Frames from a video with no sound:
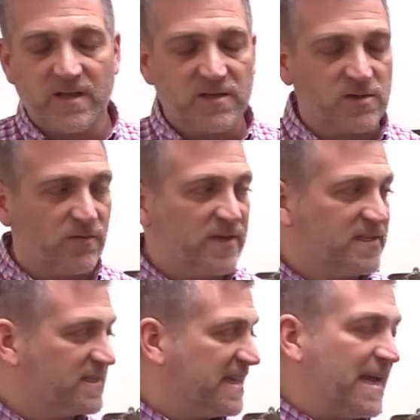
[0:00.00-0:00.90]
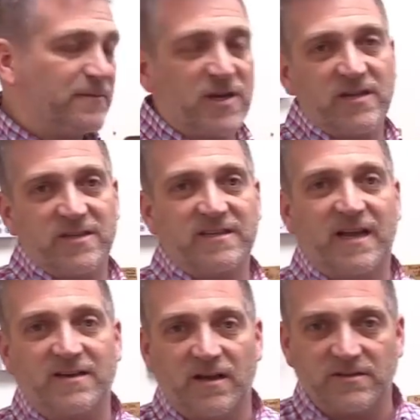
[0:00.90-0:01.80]
So this is game-changing
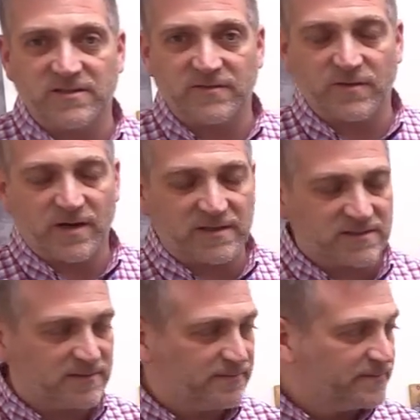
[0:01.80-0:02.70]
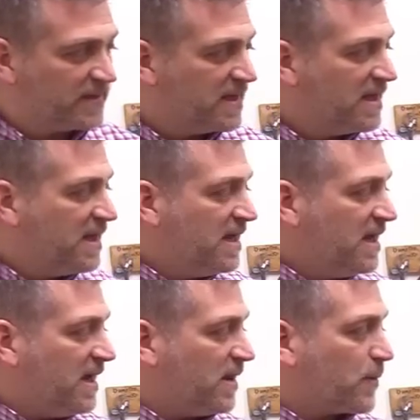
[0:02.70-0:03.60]
technology for us.
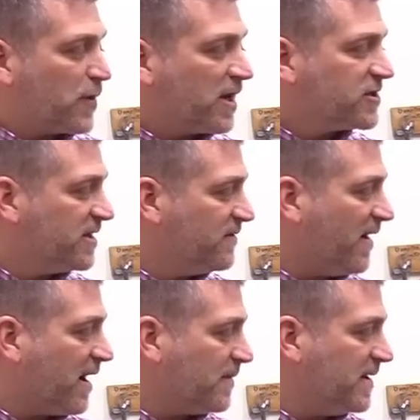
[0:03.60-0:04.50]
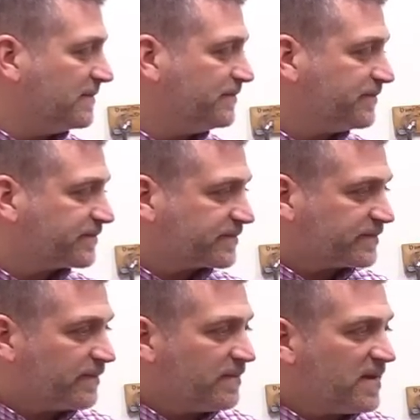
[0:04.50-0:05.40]
In the production environment,
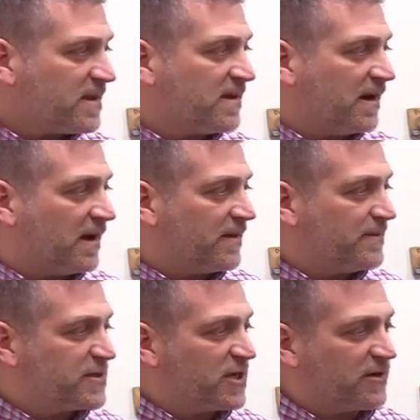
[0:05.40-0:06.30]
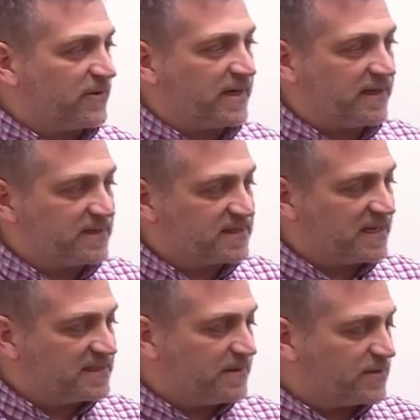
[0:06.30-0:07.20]
the machinery,
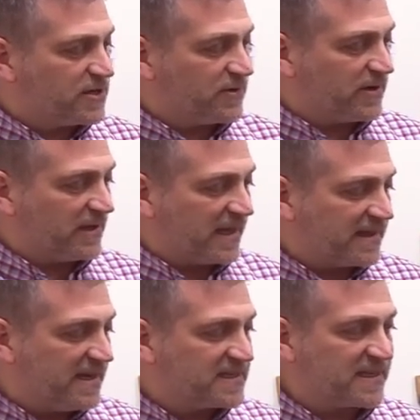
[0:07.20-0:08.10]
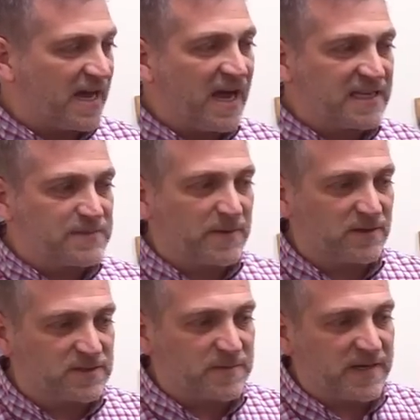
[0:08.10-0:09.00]
CNC machinery like this and the high
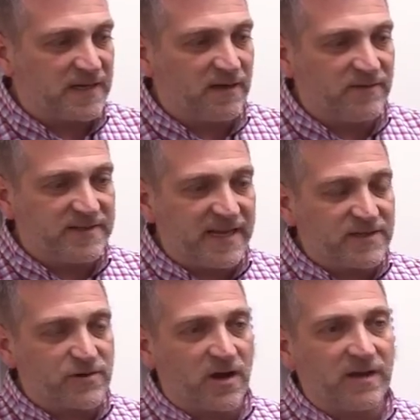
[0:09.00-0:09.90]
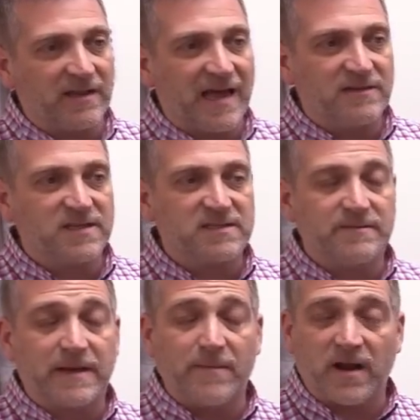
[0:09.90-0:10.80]
spindle speed of the Datron allows us
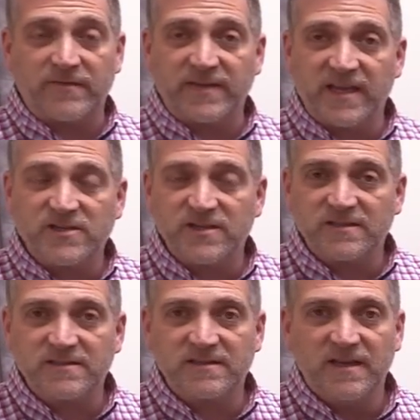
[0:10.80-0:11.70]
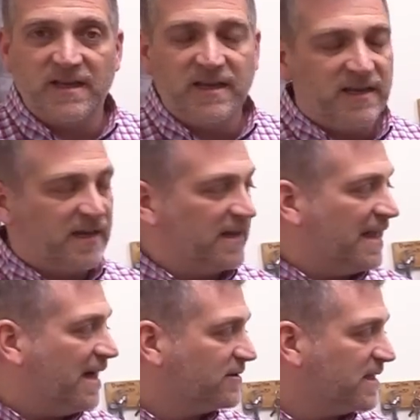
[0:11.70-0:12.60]
to make modifications. It
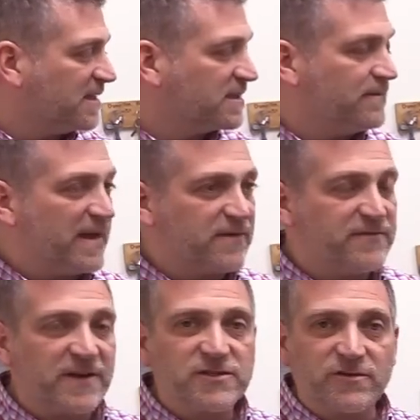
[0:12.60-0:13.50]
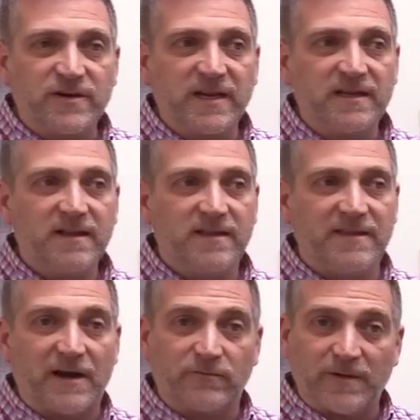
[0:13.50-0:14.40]
allows us to make fixturing
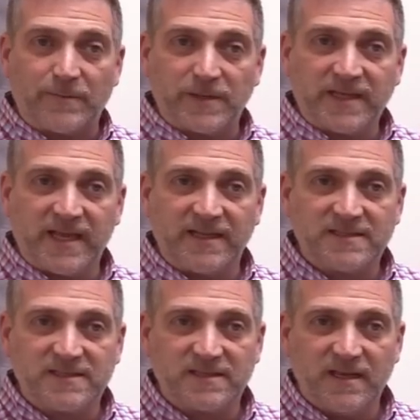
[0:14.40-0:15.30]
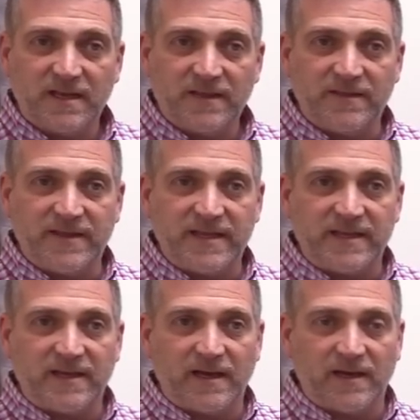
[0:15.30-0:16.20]
that replicates
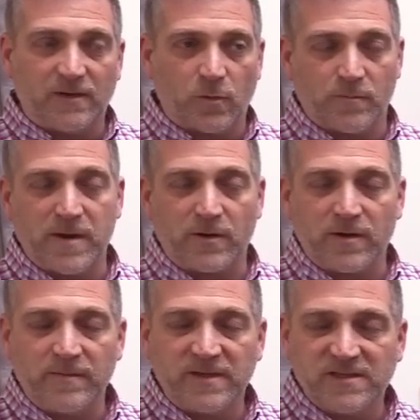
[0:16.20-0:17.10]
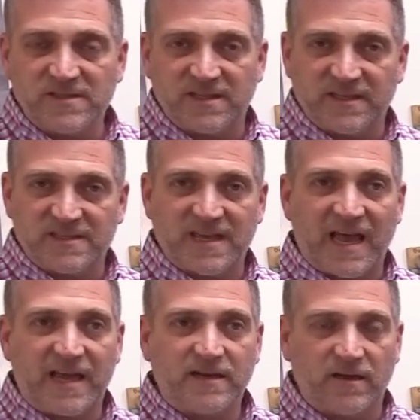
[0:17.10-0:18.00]
the or mirror images the
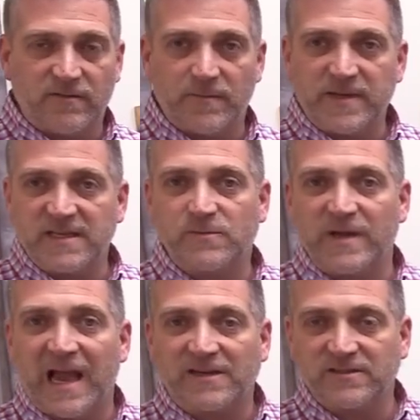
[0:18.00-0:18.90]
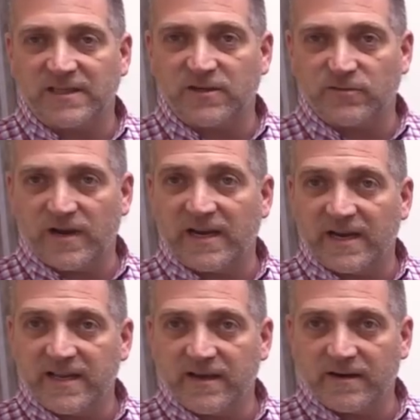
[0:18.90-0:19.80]
design of the piece we actually
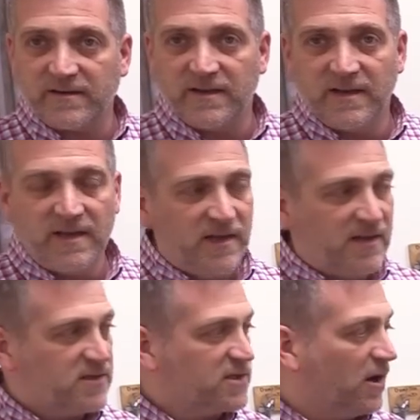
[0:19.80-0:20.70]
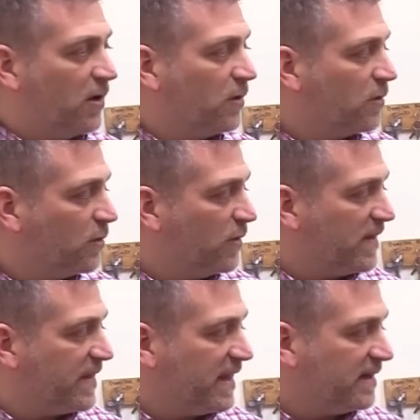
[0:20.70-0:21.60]
created here. So
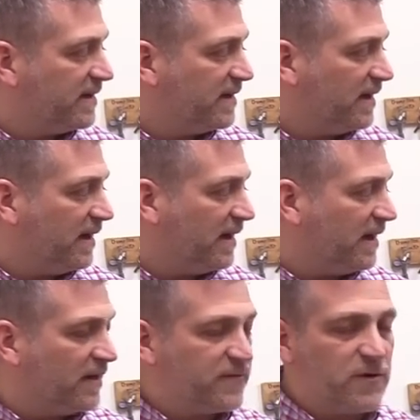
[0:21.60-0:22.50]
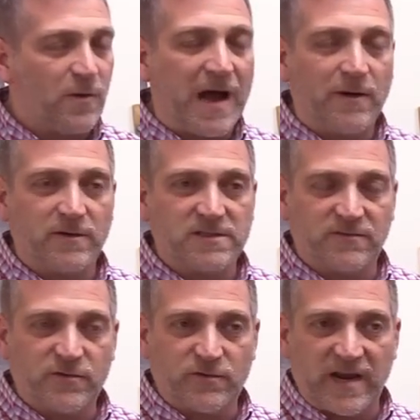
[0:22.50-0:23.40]
within a few hours
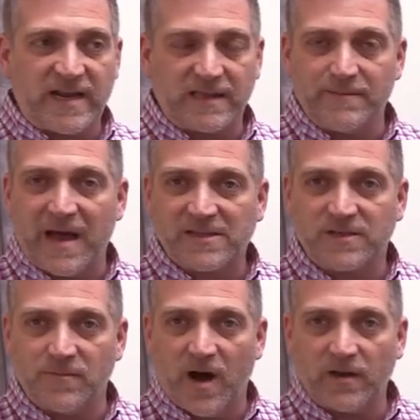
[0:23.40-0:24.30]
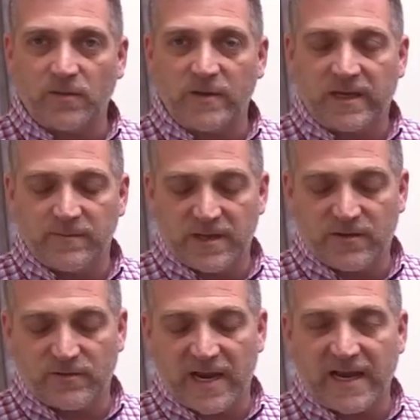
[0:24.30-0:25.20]
of creating the master model, we can be
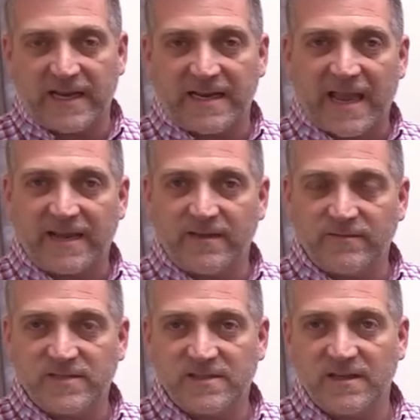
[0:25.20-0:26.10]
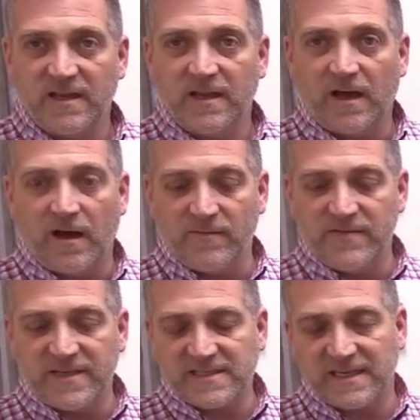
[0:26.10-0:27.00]
creating negatives
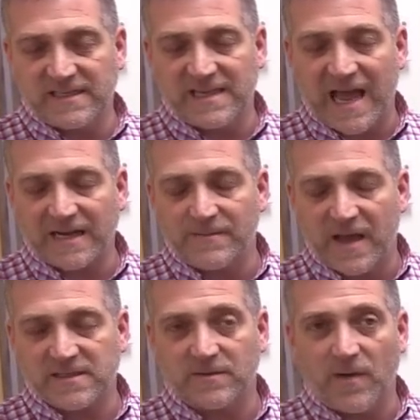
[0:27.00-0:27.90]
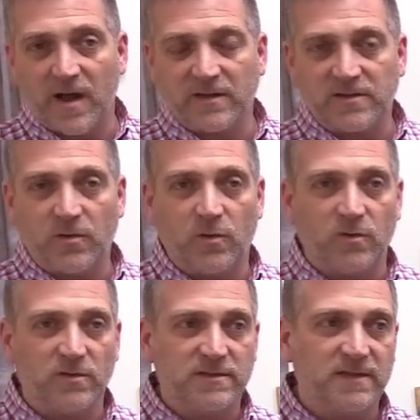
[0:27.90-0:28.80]
of this exact master model to
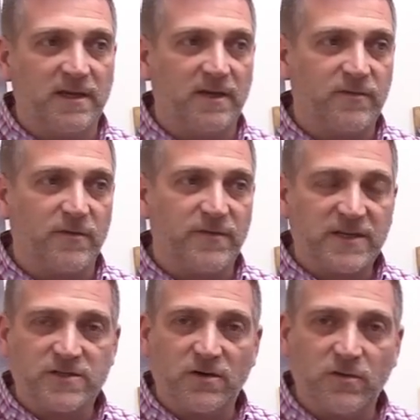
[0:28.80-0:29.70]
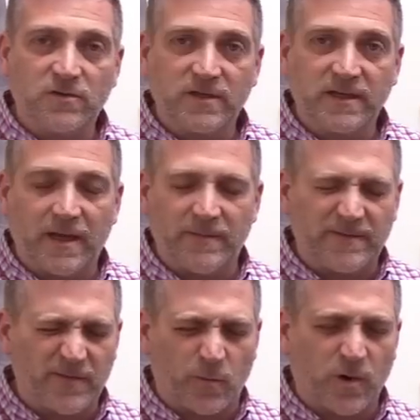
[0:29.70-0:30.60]
hold for fixture holding,
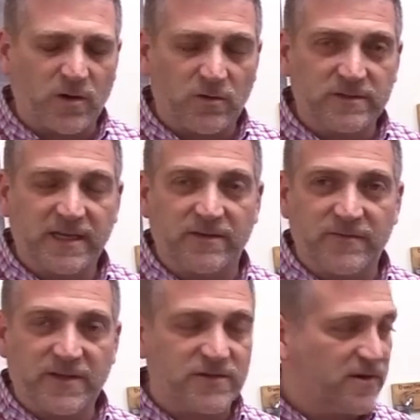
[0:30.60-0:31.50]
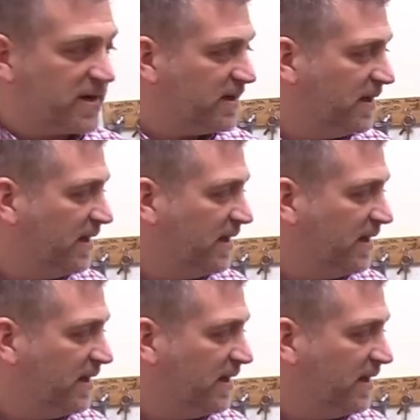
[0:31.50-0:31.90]
for work holding and fixturing.